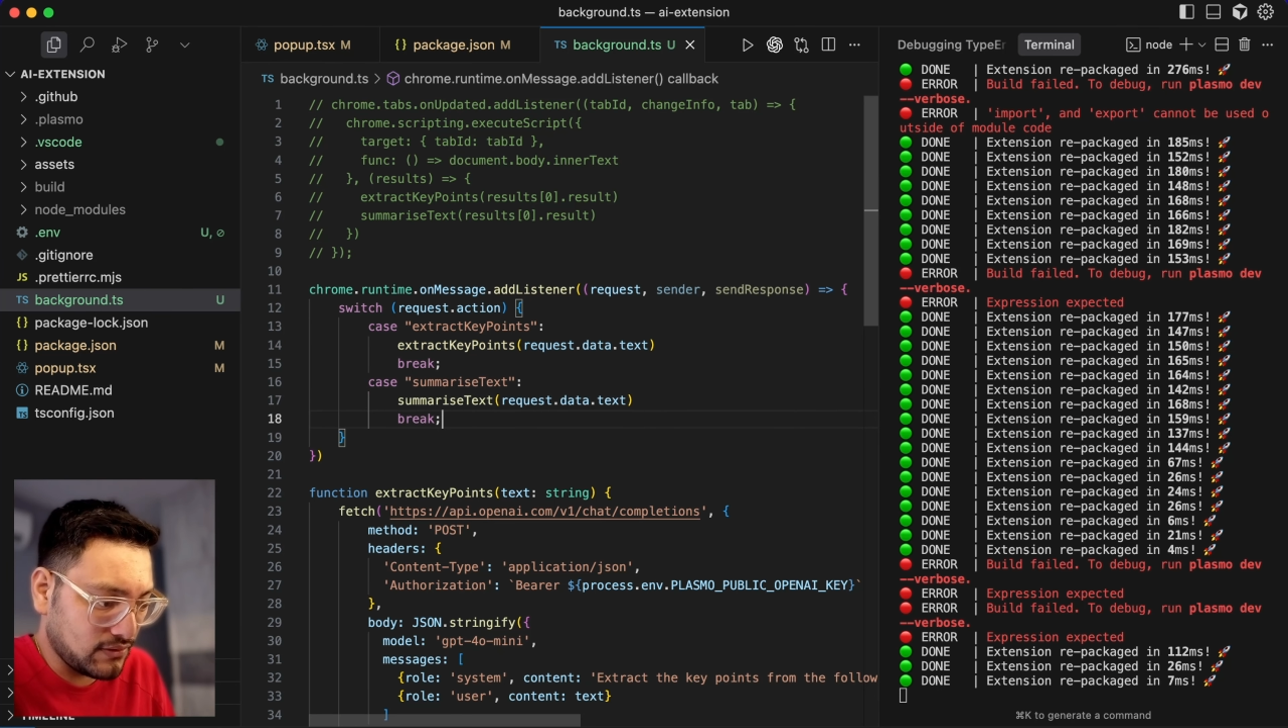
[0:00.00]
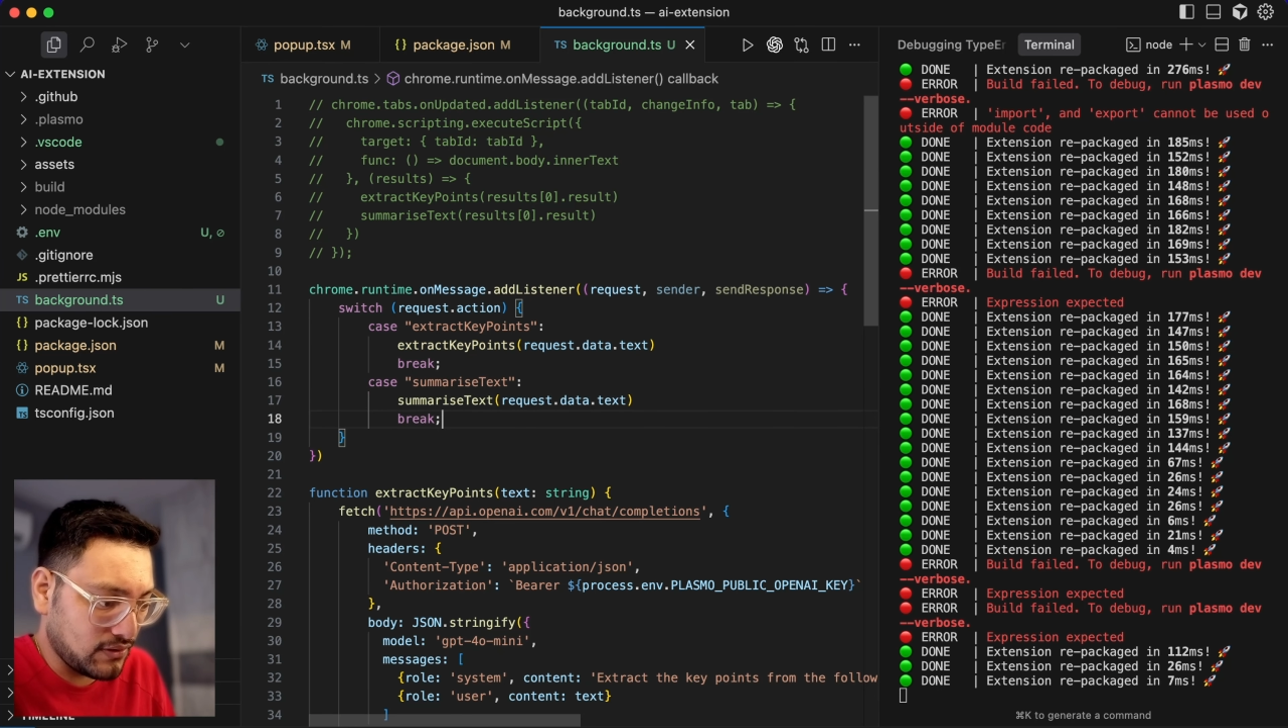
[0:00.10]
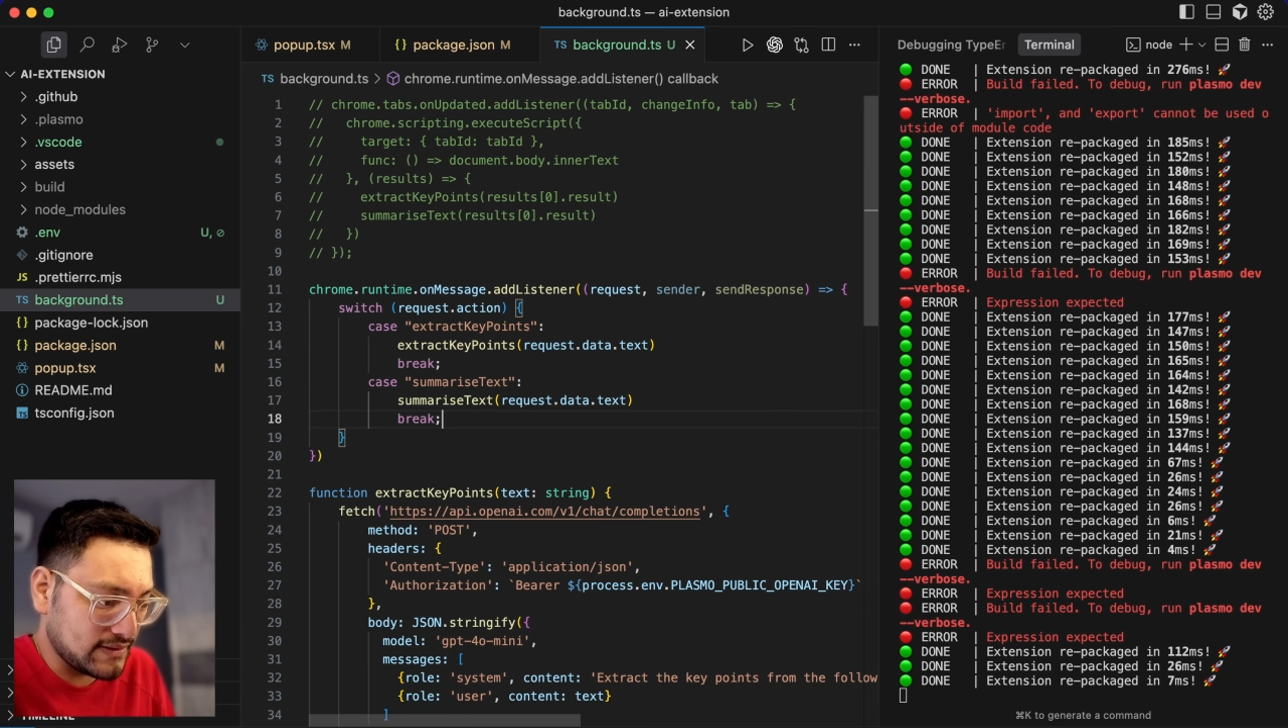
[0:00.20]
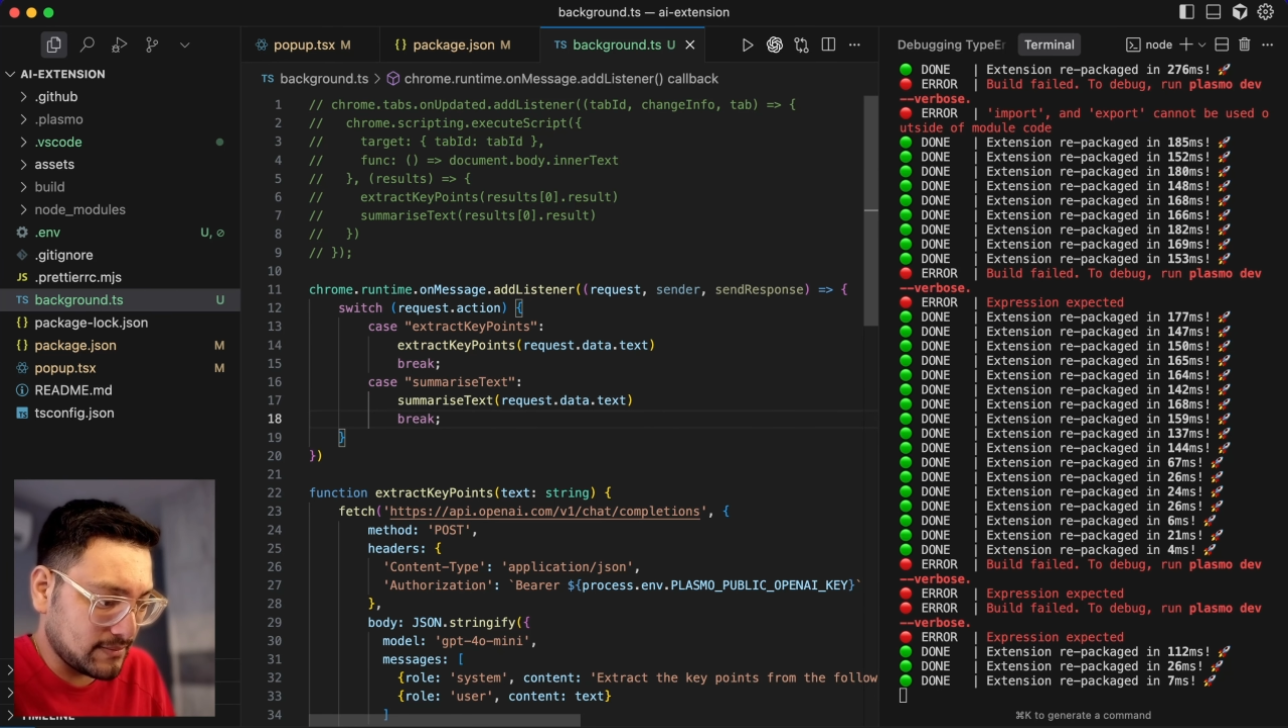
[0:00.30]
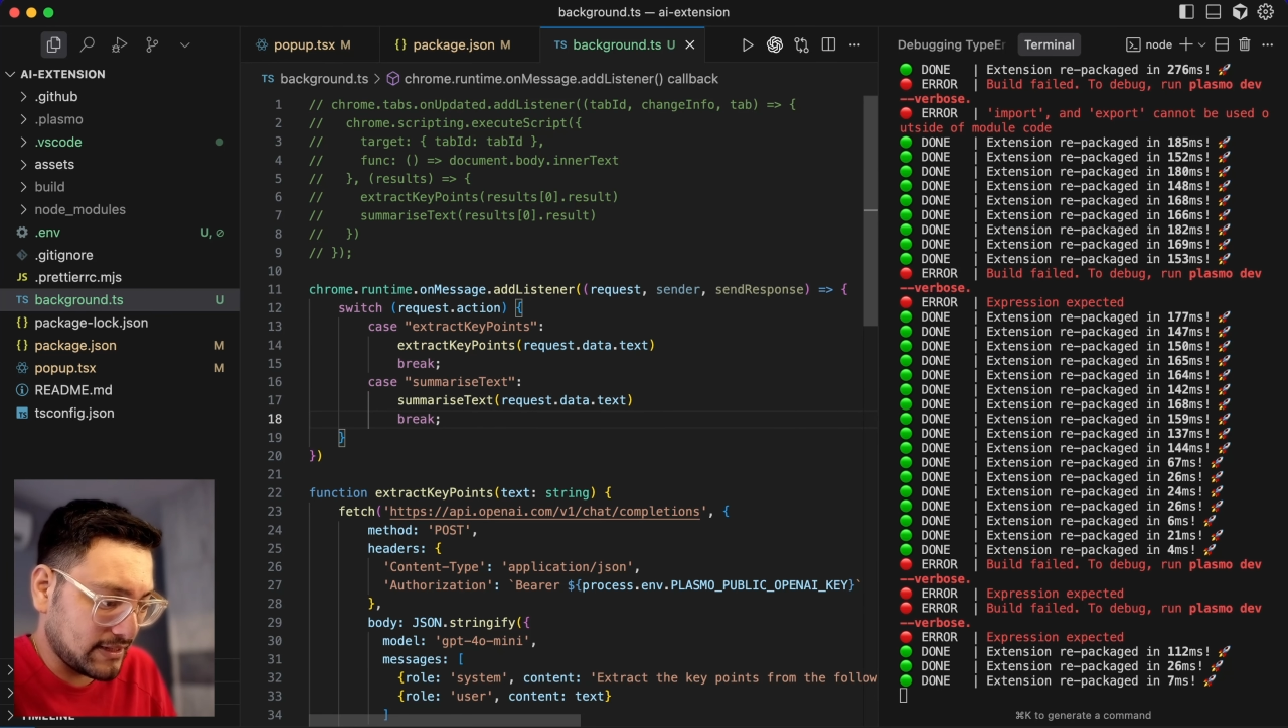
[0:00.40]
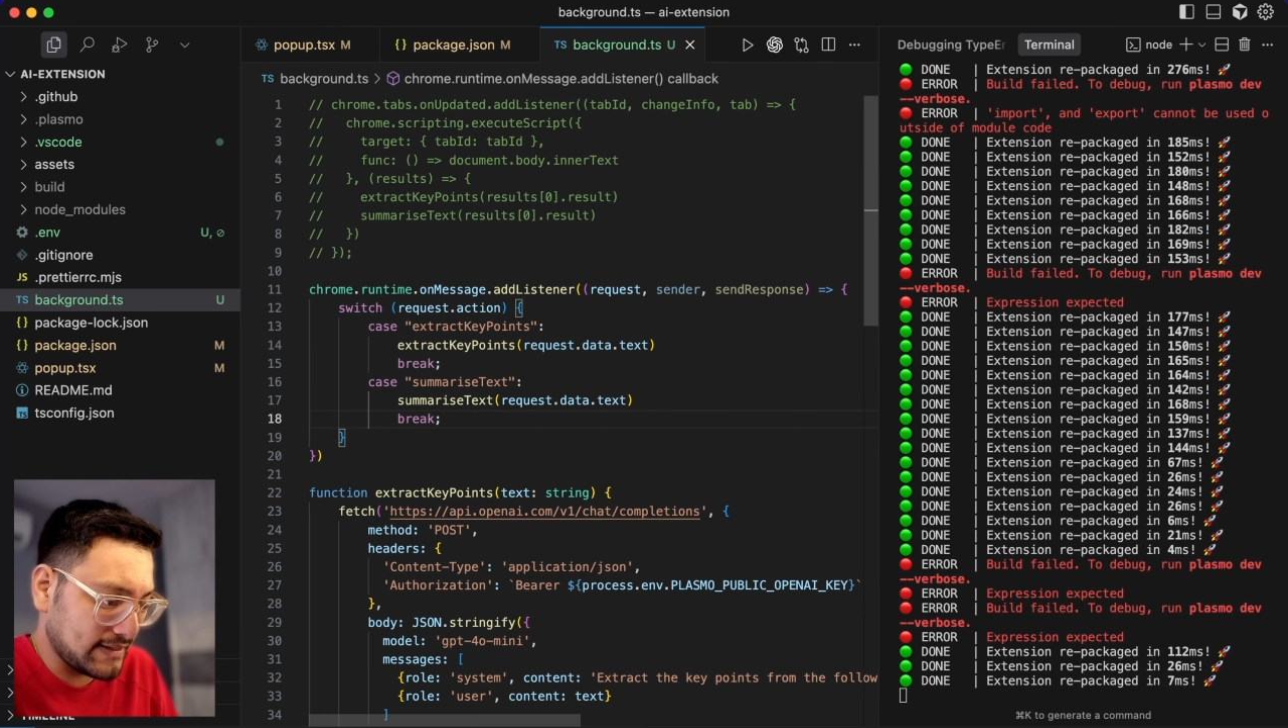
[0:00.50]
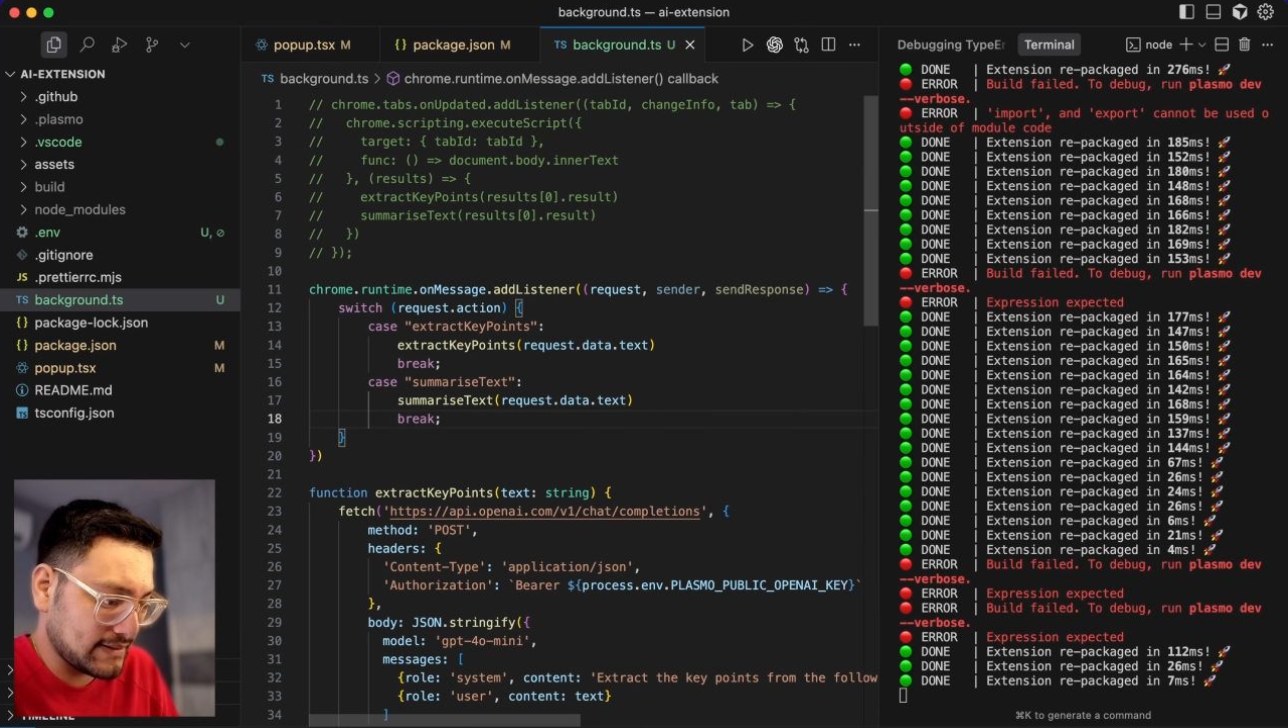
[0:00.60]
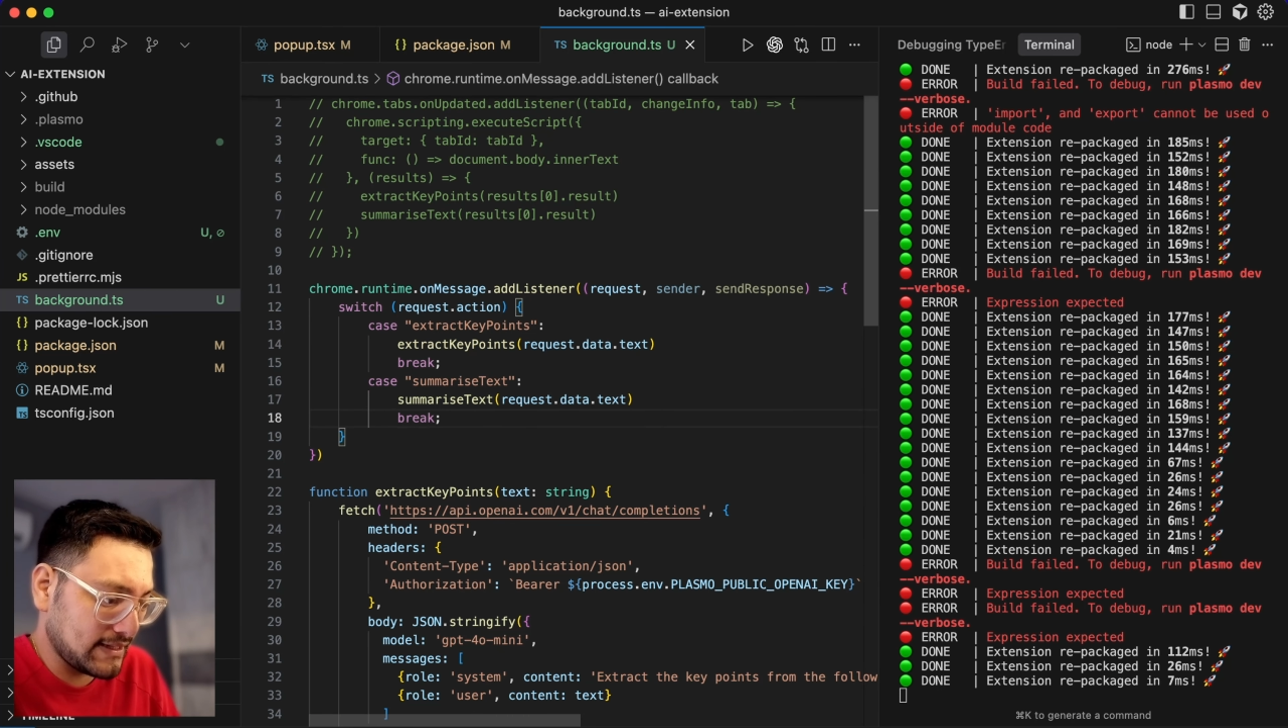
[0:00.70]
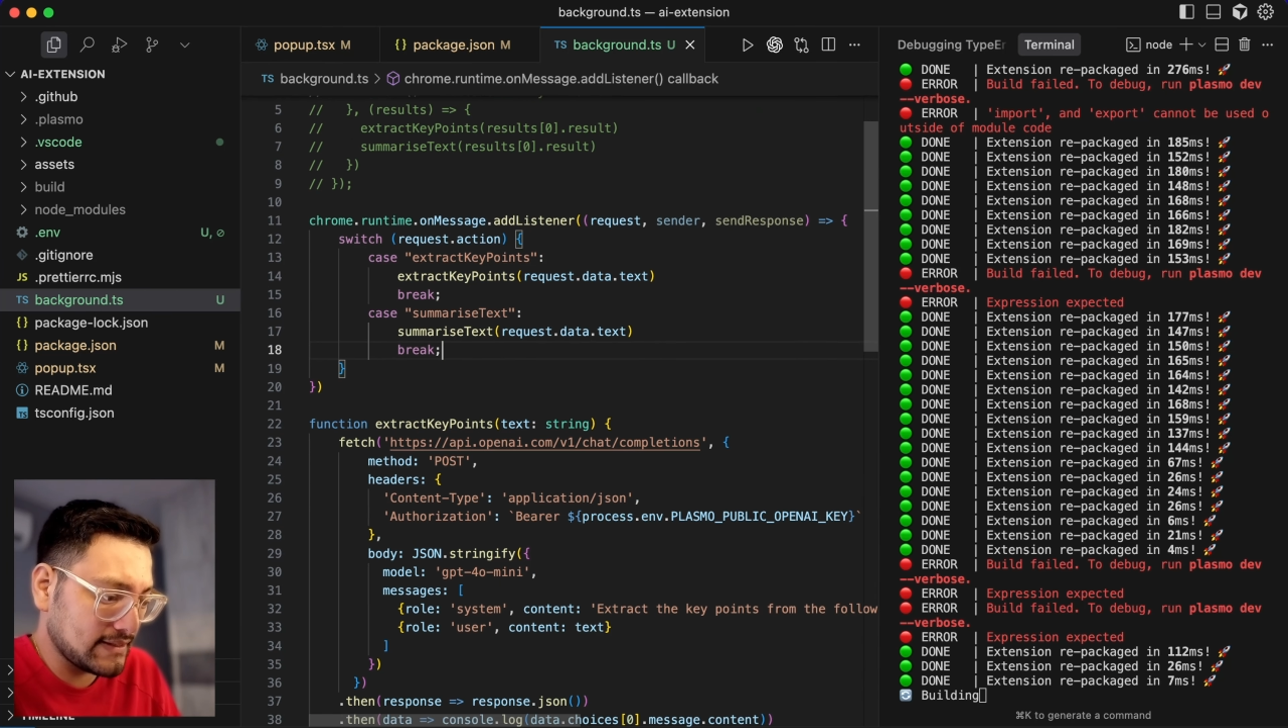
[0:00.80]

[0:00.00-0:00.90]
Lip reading: summarize text.